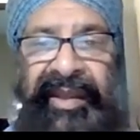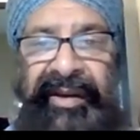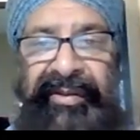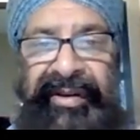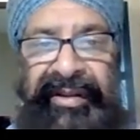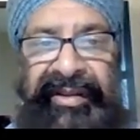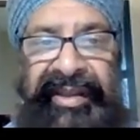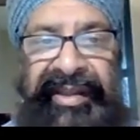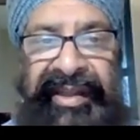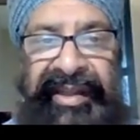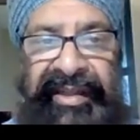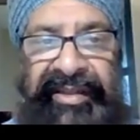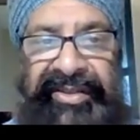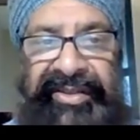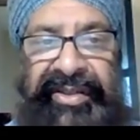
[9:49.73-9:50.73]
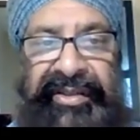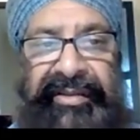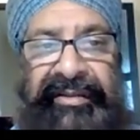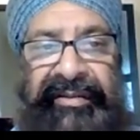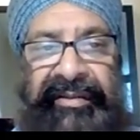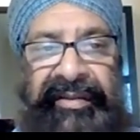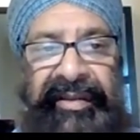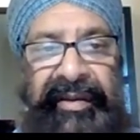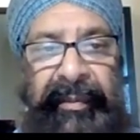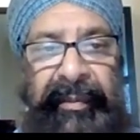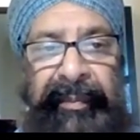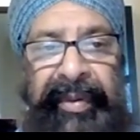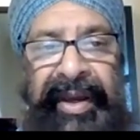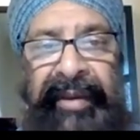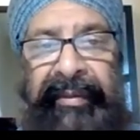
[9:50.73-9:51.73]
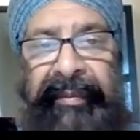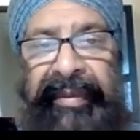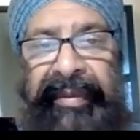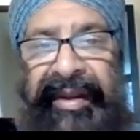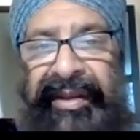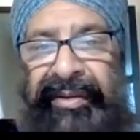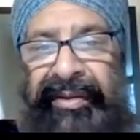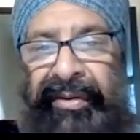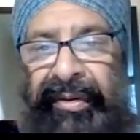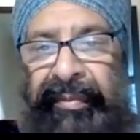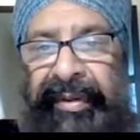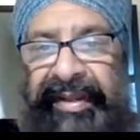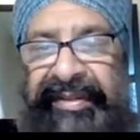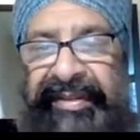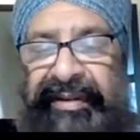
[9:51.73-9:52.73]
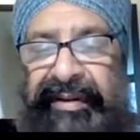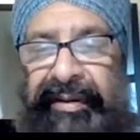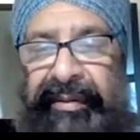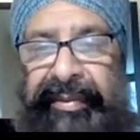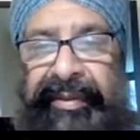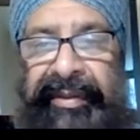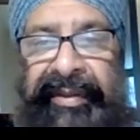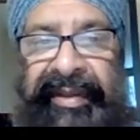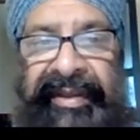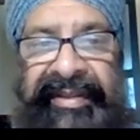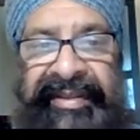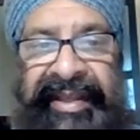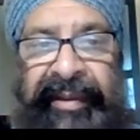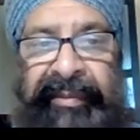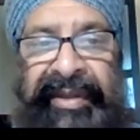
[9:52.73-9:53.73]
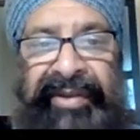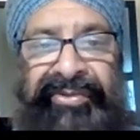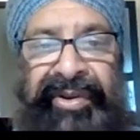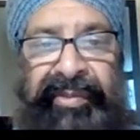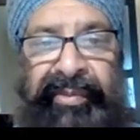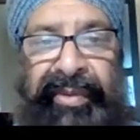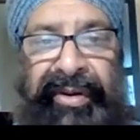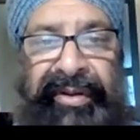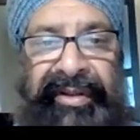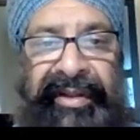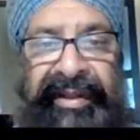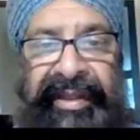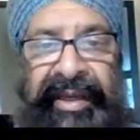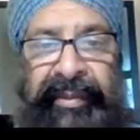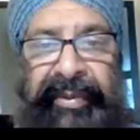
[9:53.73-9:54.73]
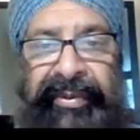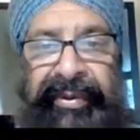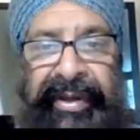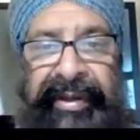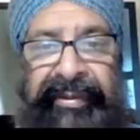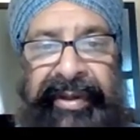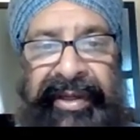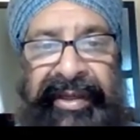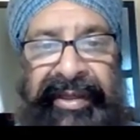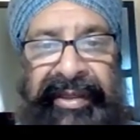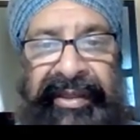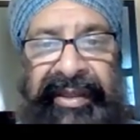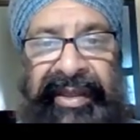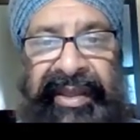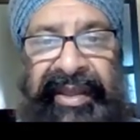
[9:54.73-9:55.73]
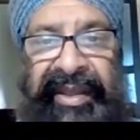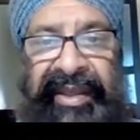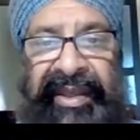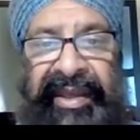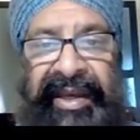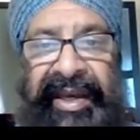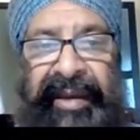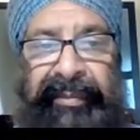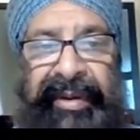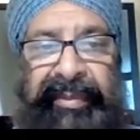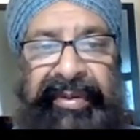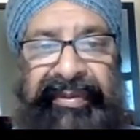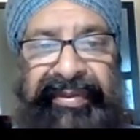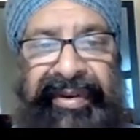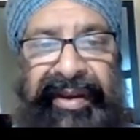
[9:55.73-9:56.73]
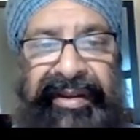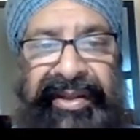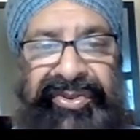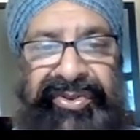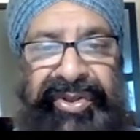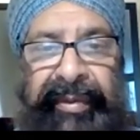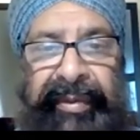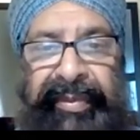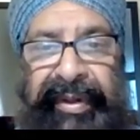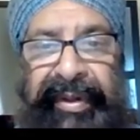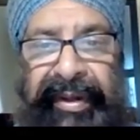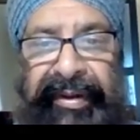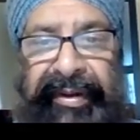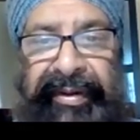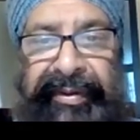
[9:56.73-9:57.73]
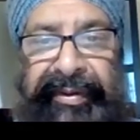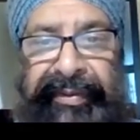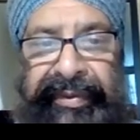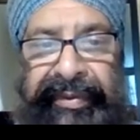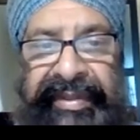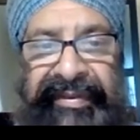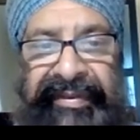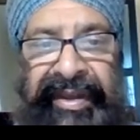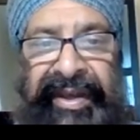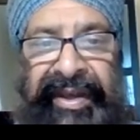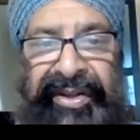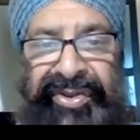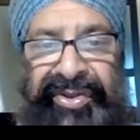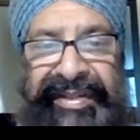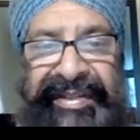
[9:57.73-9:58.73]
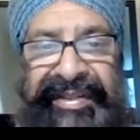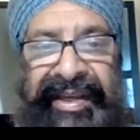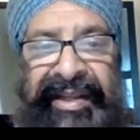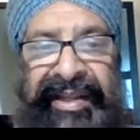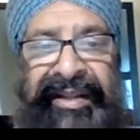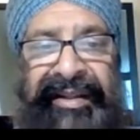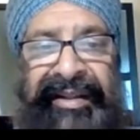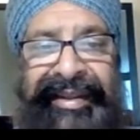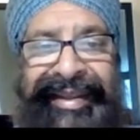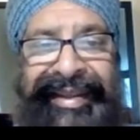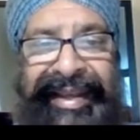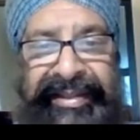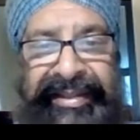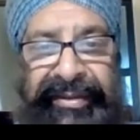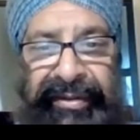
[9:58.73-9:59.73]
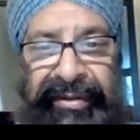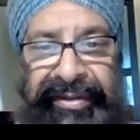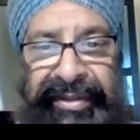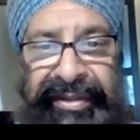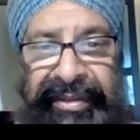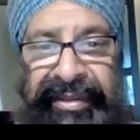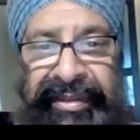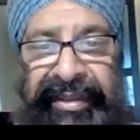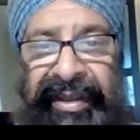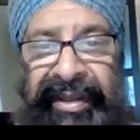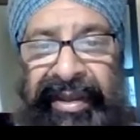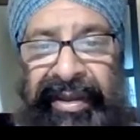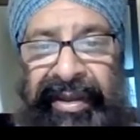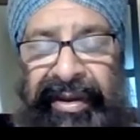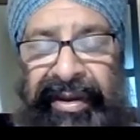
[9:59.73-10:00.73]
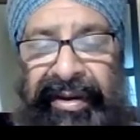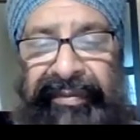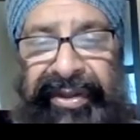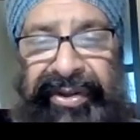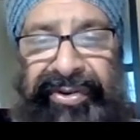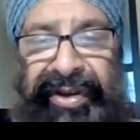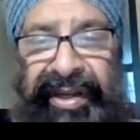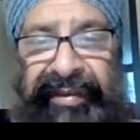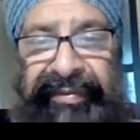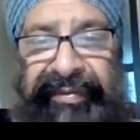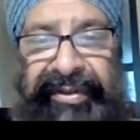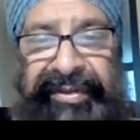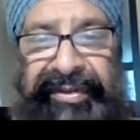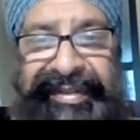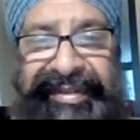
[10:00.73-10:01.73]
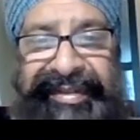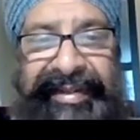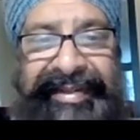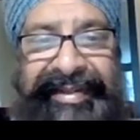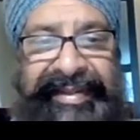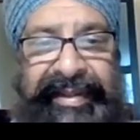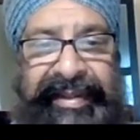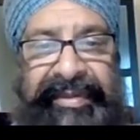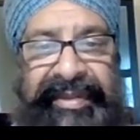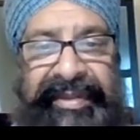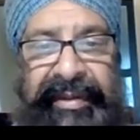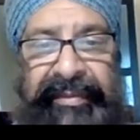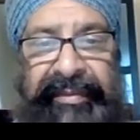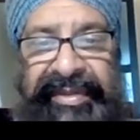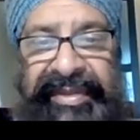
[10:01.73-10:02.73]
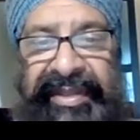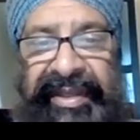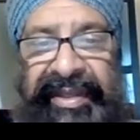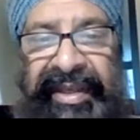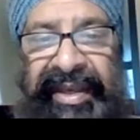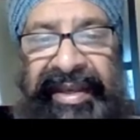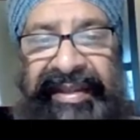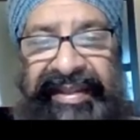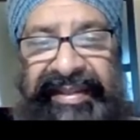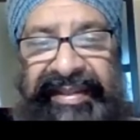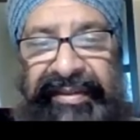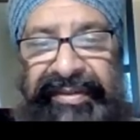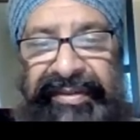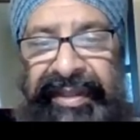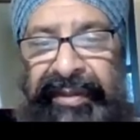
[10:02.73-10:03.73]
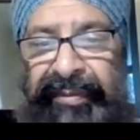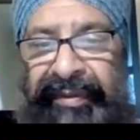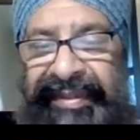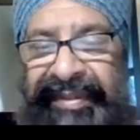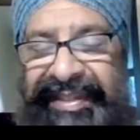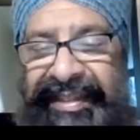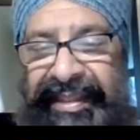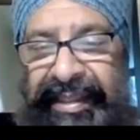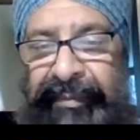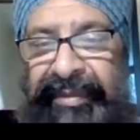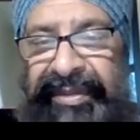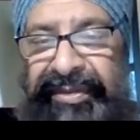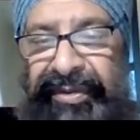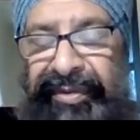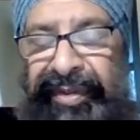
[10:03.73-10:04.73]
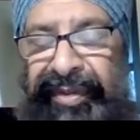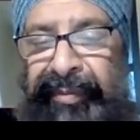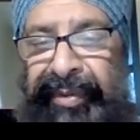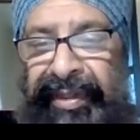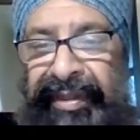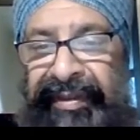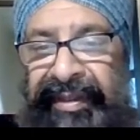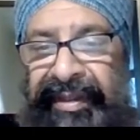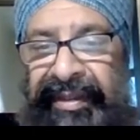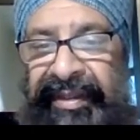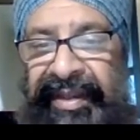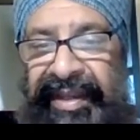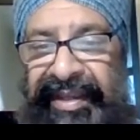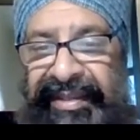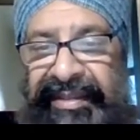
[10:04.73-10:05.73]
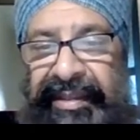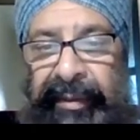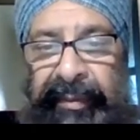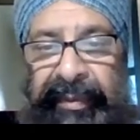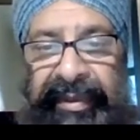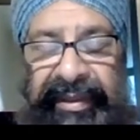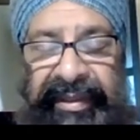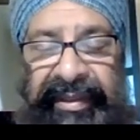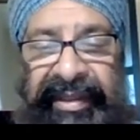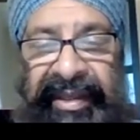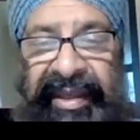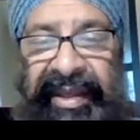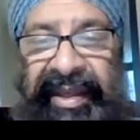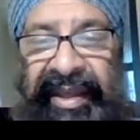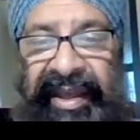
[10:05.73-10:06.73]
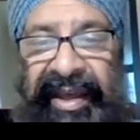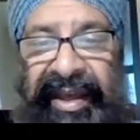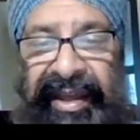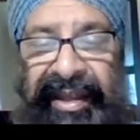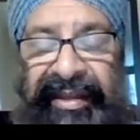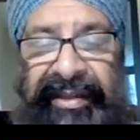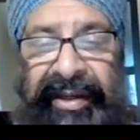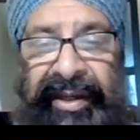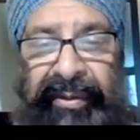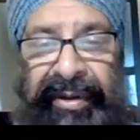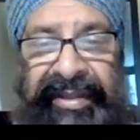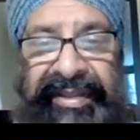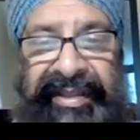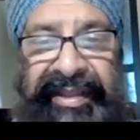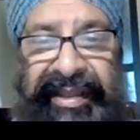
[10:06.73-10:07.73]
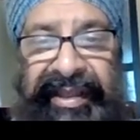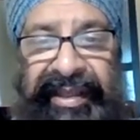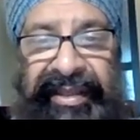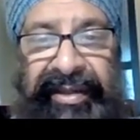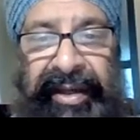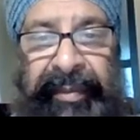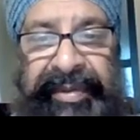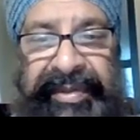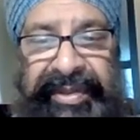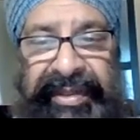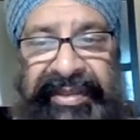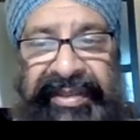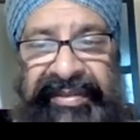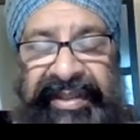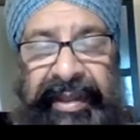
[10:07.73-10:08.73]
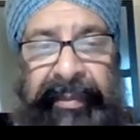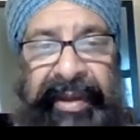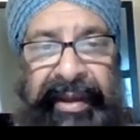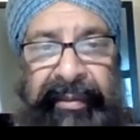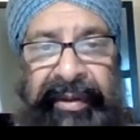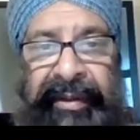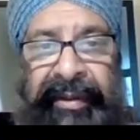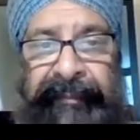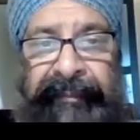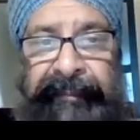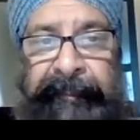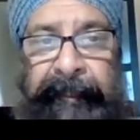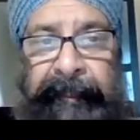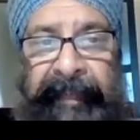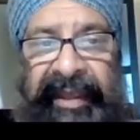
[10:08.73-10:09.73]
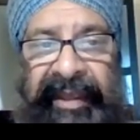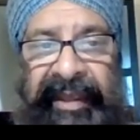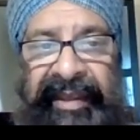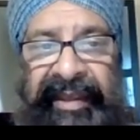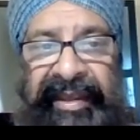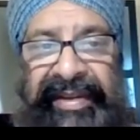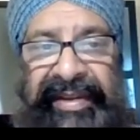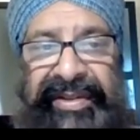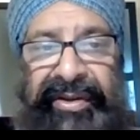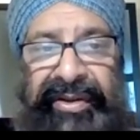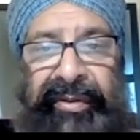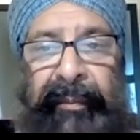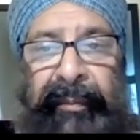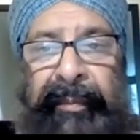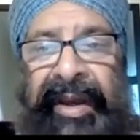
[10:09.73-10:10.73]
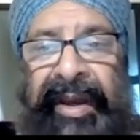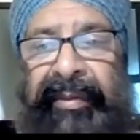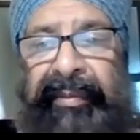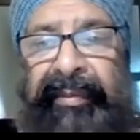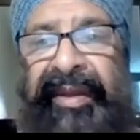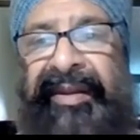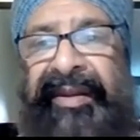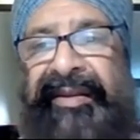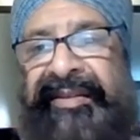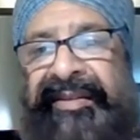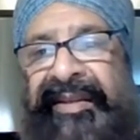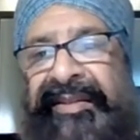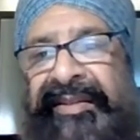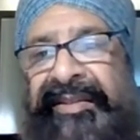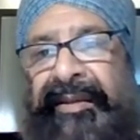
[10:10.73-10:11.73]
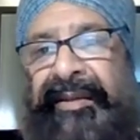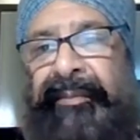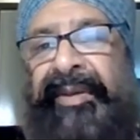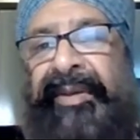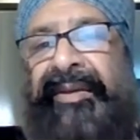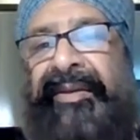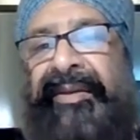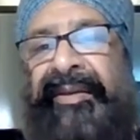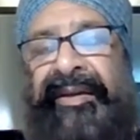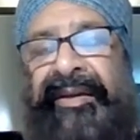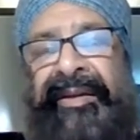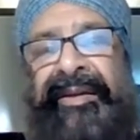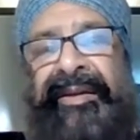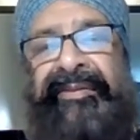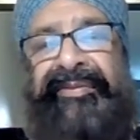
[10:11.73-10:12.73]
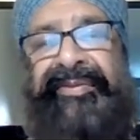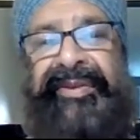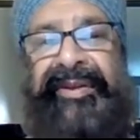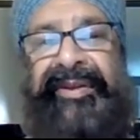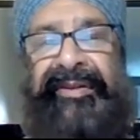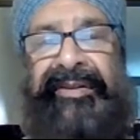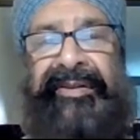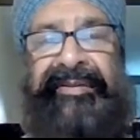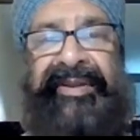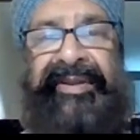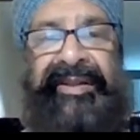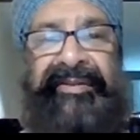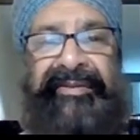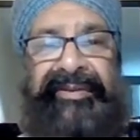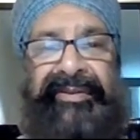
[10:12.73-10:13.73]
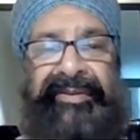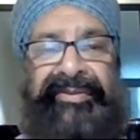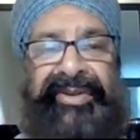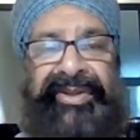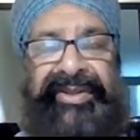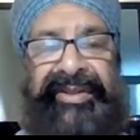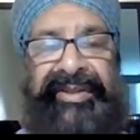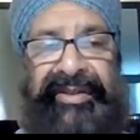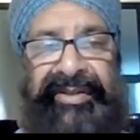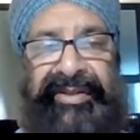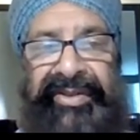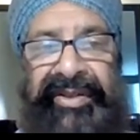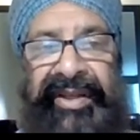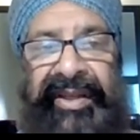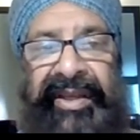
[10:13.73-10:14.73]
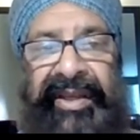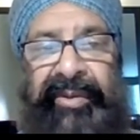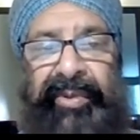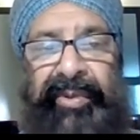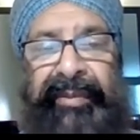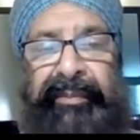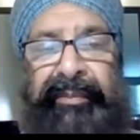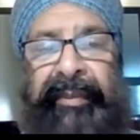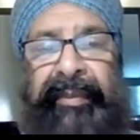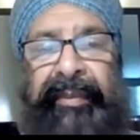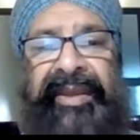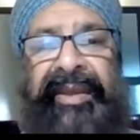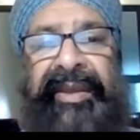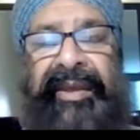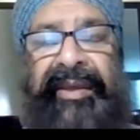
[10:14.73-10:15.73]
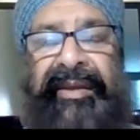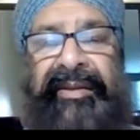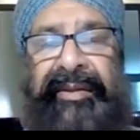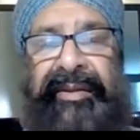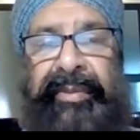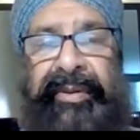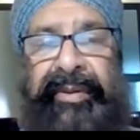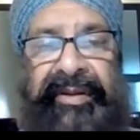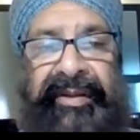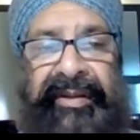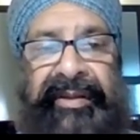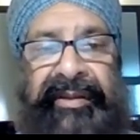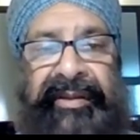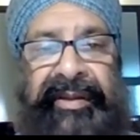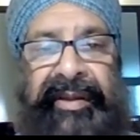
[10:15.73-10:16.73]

Well, in a nutshell, biomimetic oral appliance therapy is aimed at remodeling the upper airway and by providing treatment protocols that address the underlying etiology of the craniofacial signs and symptoms associated with sleep disordered breathing, SDB, and OSA, obstructive sleep apnea. So biomimetics is a big field of endeavor of research. We're mimicking the body.